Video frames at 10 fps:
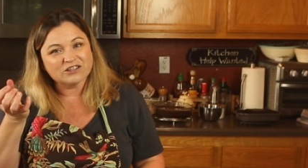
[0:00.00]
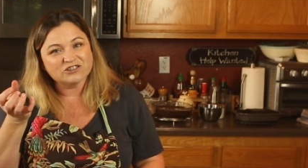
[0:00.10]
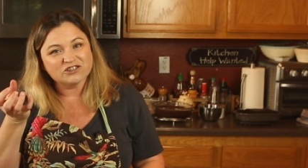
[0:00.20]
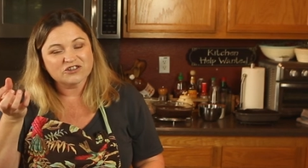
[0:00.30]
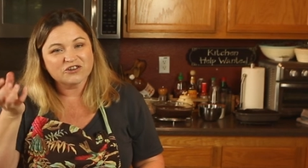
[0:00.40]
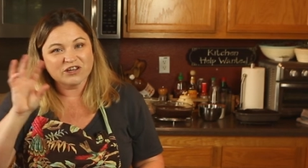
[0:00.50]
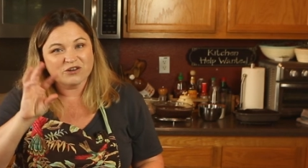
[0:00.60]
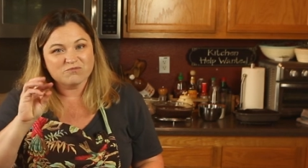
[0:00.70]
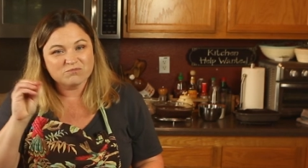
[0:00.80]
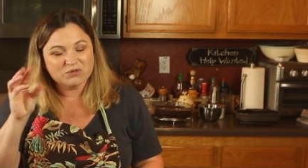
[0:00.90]
a ginger
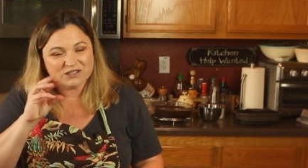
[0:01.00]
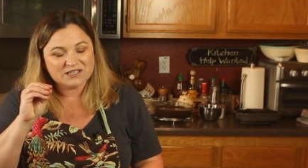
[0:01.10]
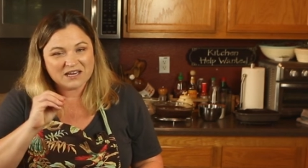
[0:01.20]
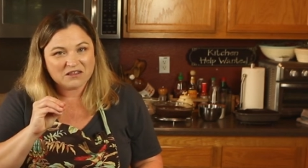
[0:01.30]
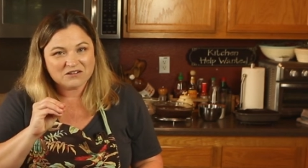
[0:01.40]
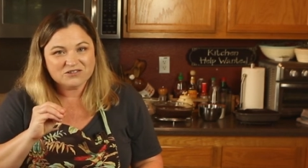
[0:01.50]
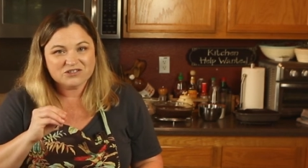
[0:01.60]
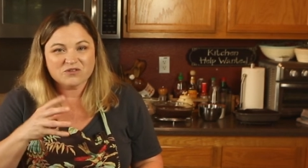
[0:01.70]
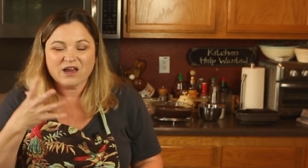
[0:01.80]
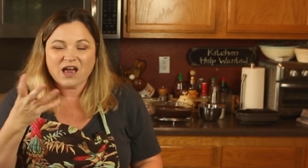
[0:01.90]
cookie put together,
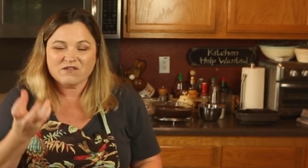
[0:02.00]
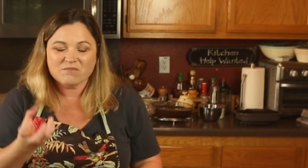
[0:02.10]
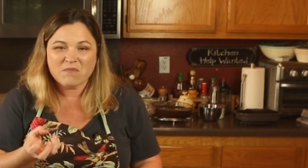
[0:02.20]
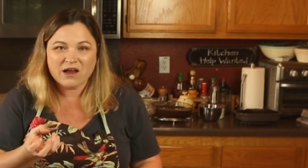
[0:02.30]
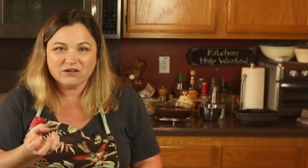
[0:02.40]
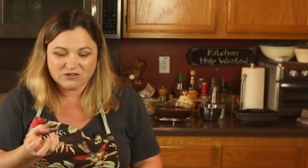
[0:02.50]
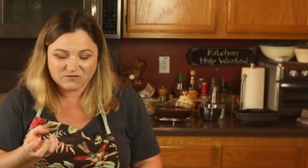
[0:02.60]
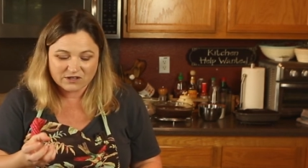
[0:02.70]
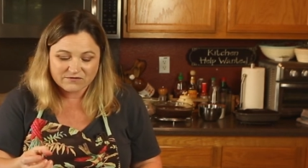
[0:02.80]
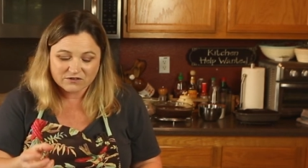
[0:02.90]
so they have a mild
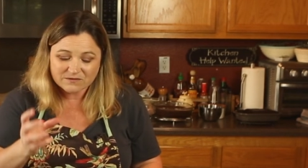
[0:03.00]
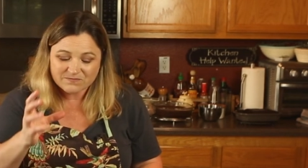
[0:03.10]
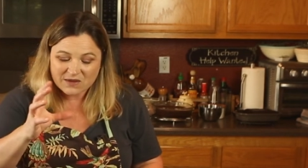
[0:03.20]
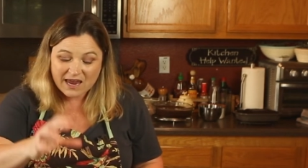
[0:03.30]
flavor.